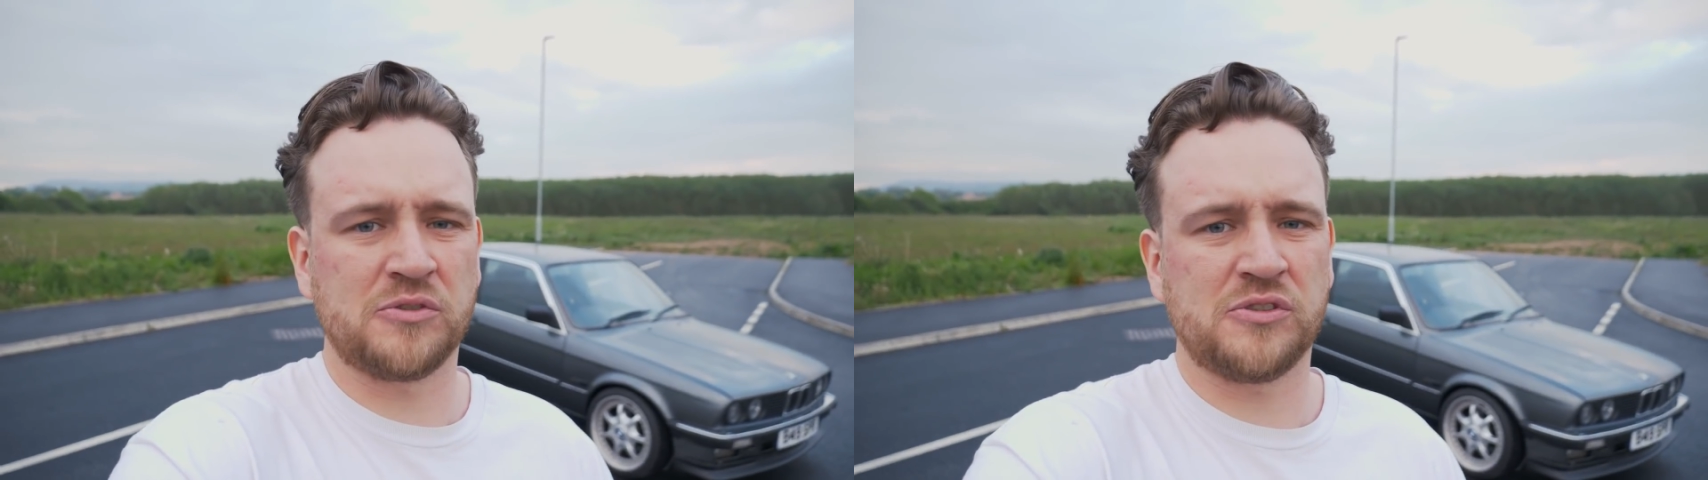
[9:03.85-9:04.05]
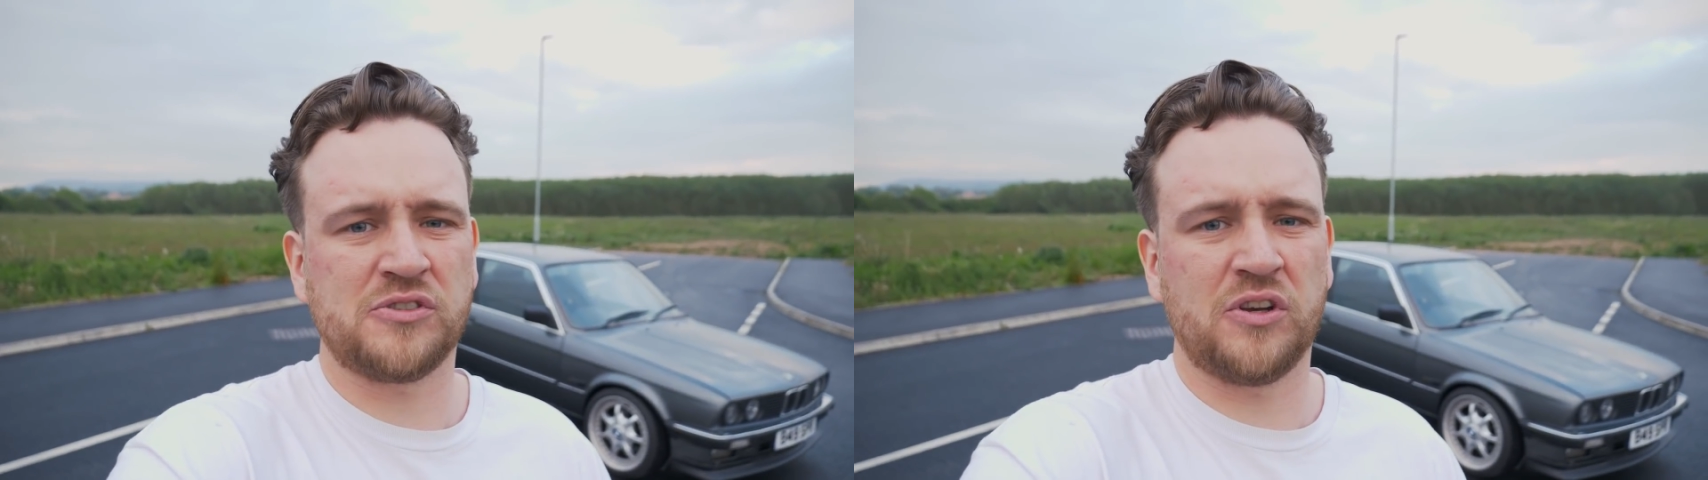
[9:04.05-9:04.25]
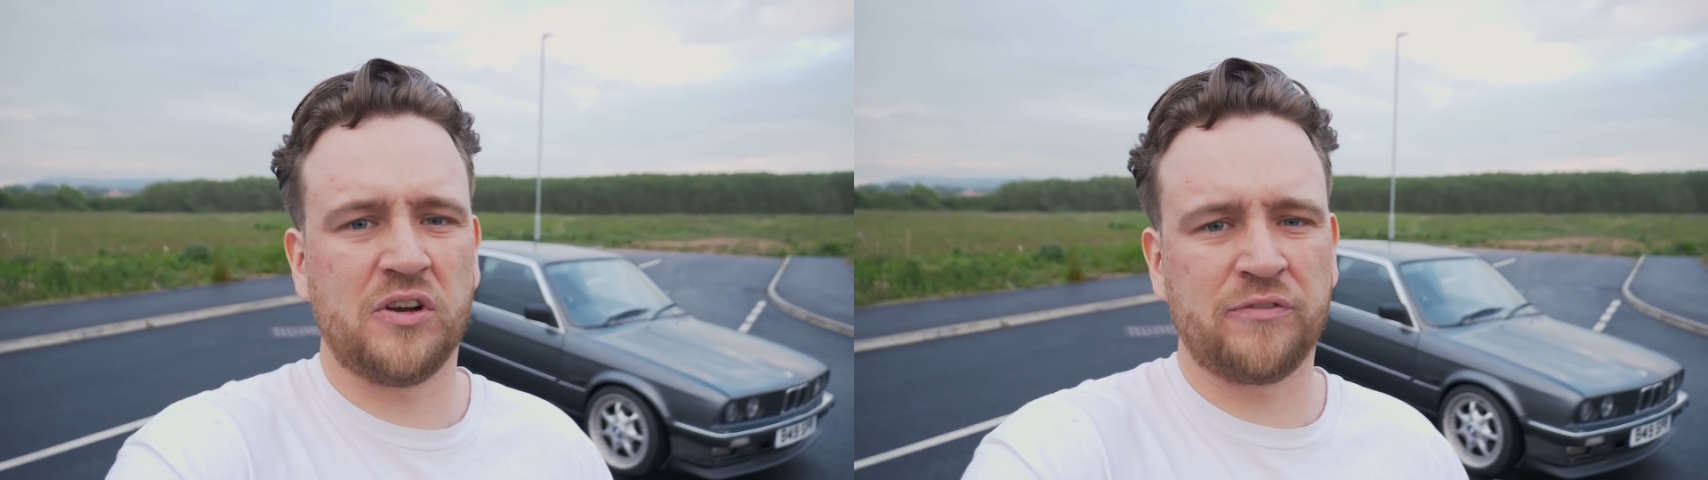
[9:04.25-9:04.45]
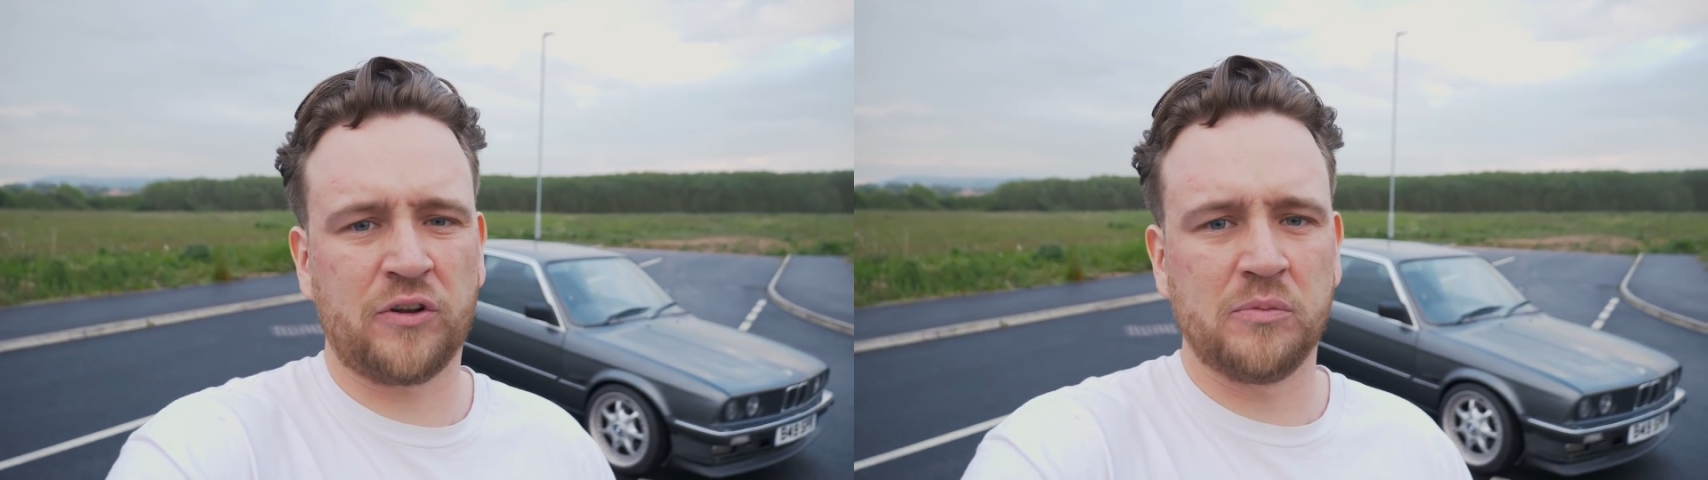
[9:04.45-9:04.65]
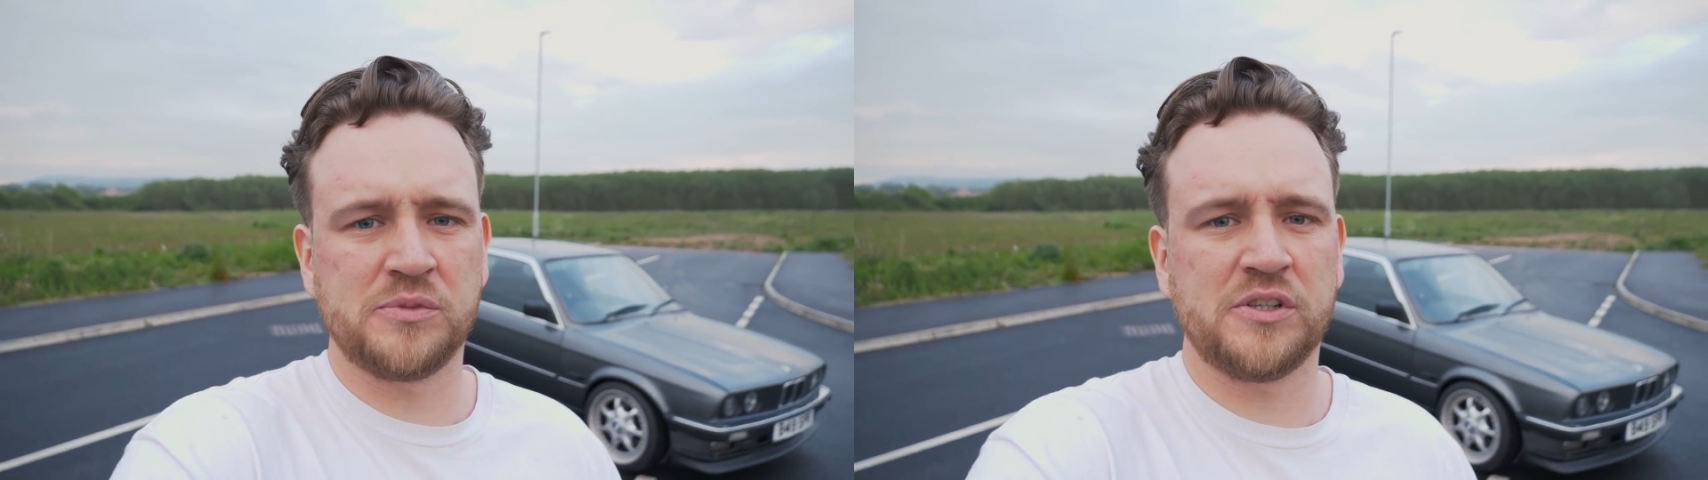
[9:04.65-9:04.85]
was just sort of
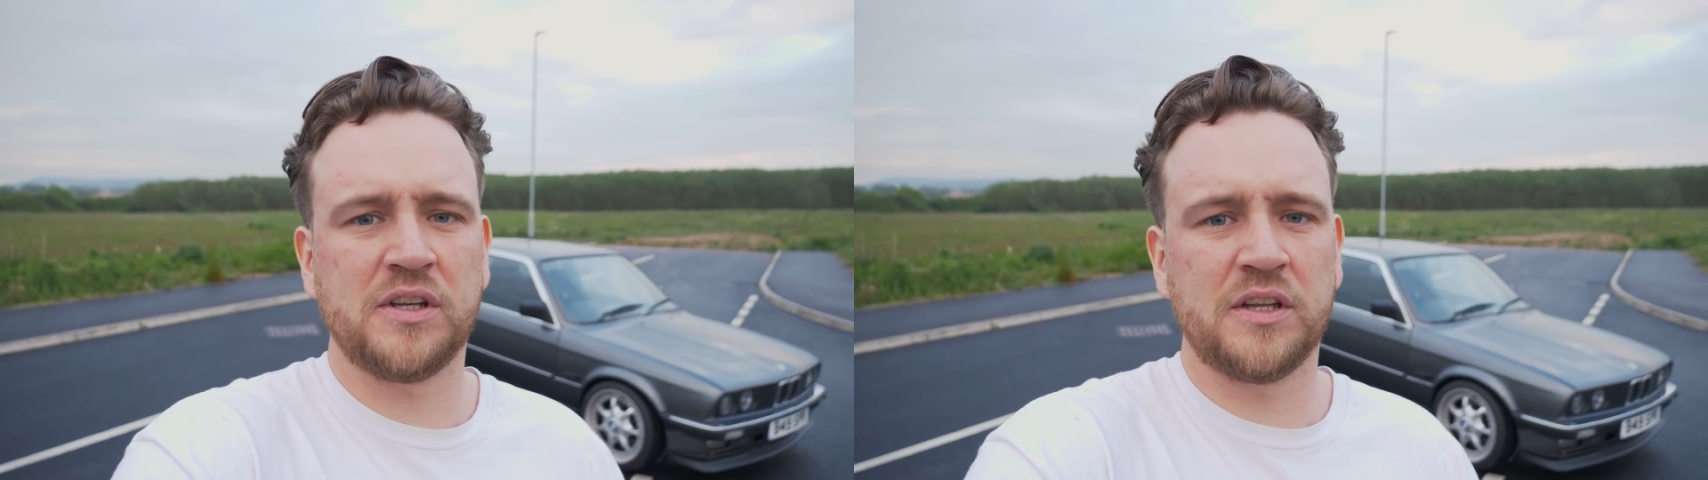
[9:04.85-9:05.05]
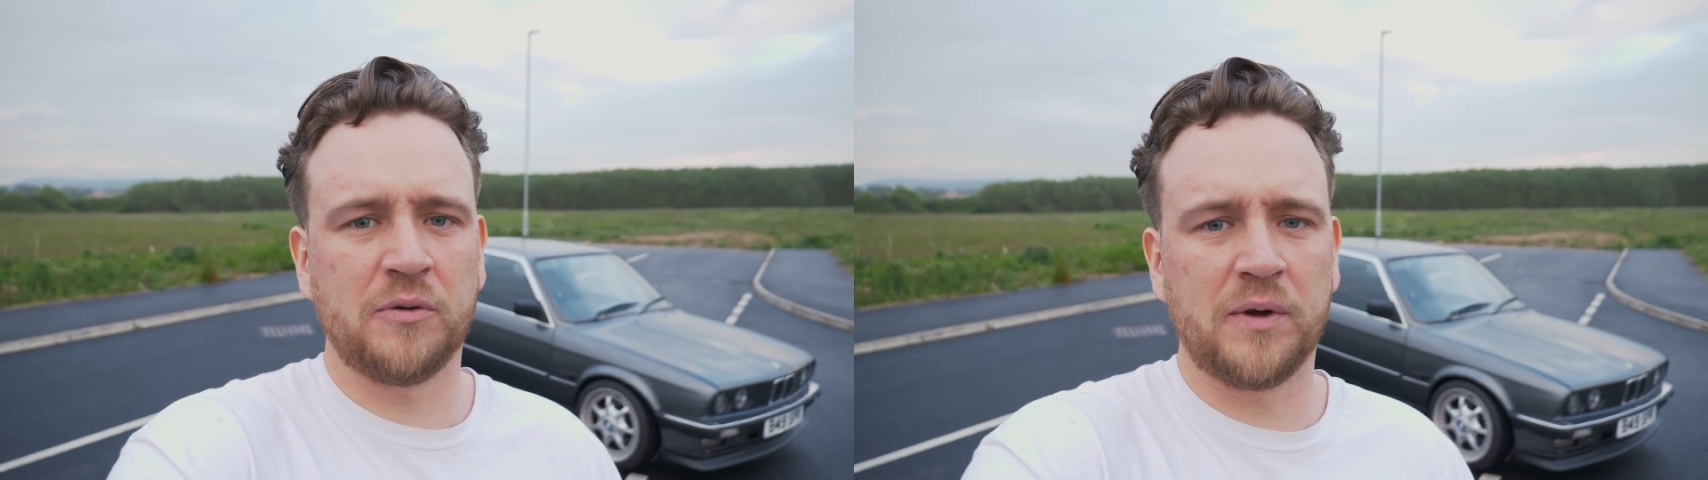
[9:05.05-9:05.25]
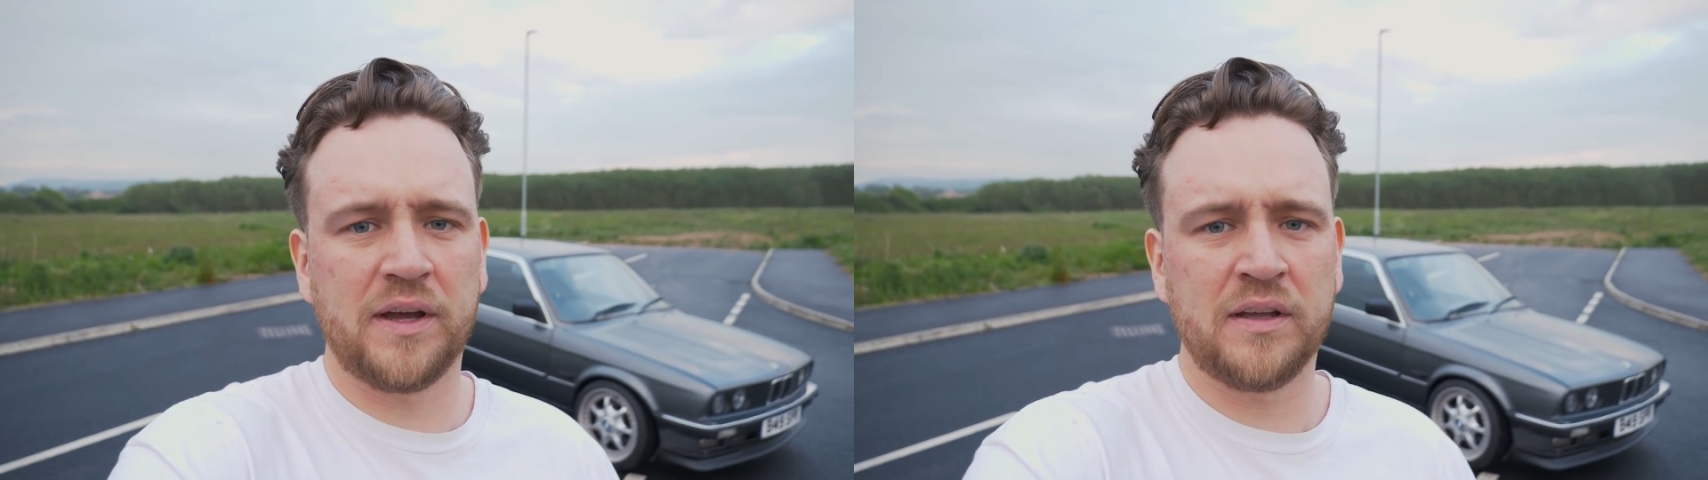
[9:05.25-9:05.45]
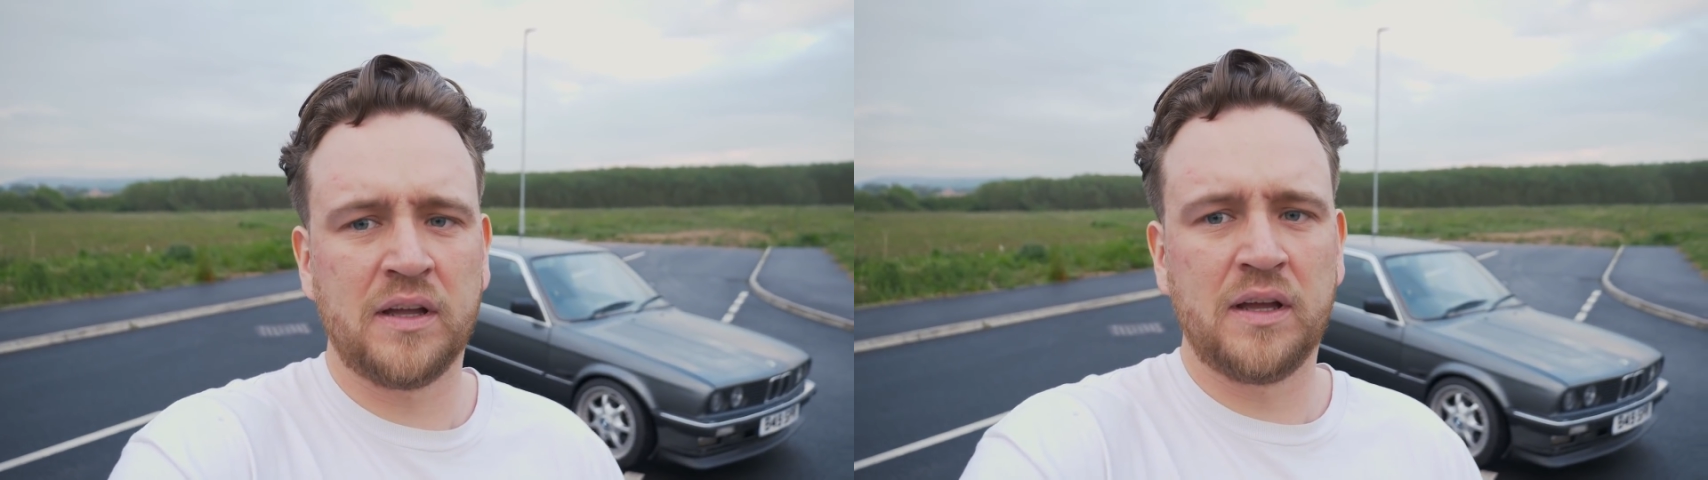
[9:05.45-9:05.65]
clumsy and in the way.